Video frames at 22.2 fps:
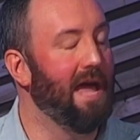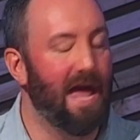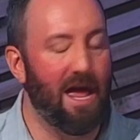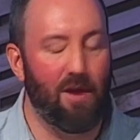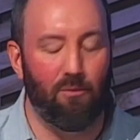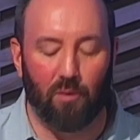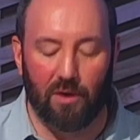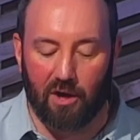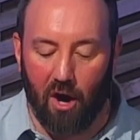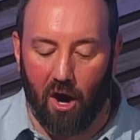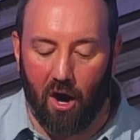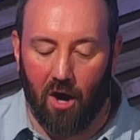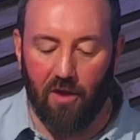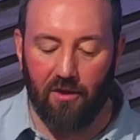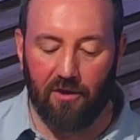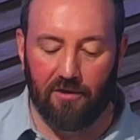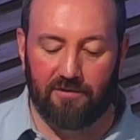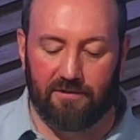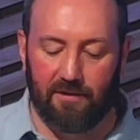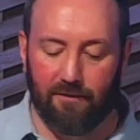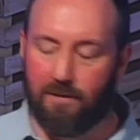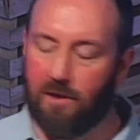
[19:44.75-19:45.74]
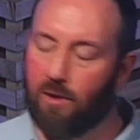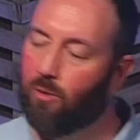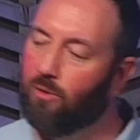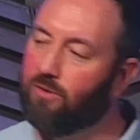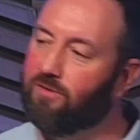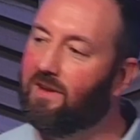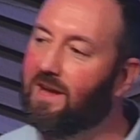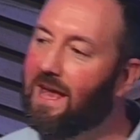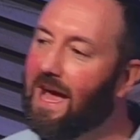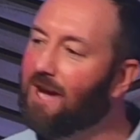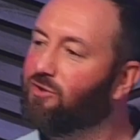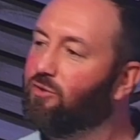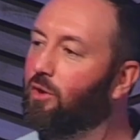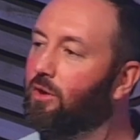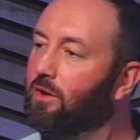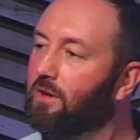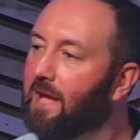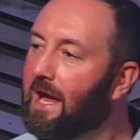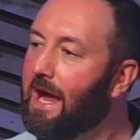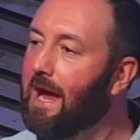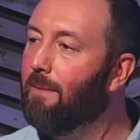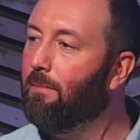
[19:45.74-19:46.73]
And regardless if there was an
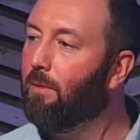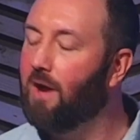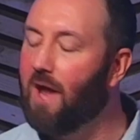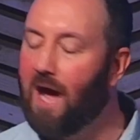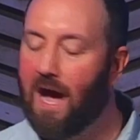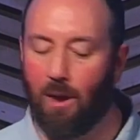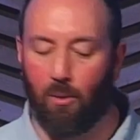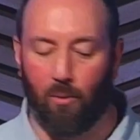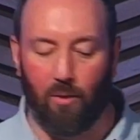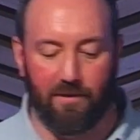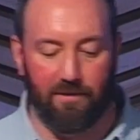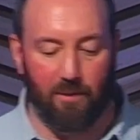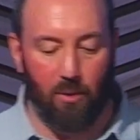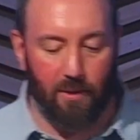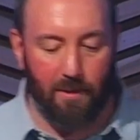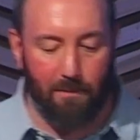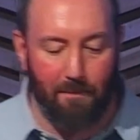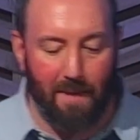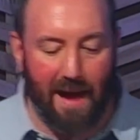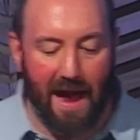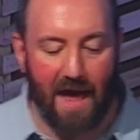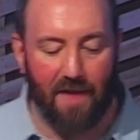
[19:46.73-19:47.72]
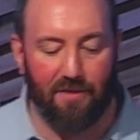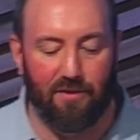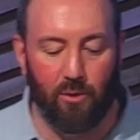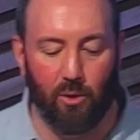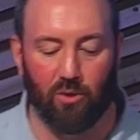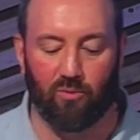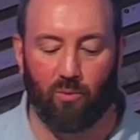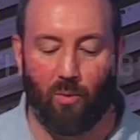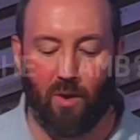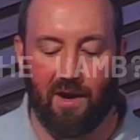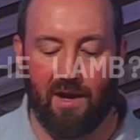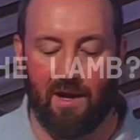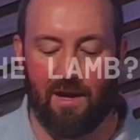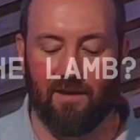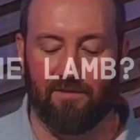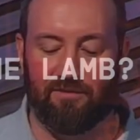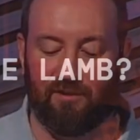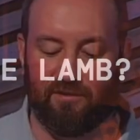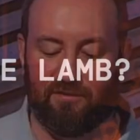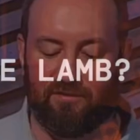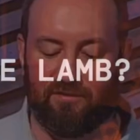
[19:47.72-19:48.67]
actual lamb or not, what Matthew is wanting us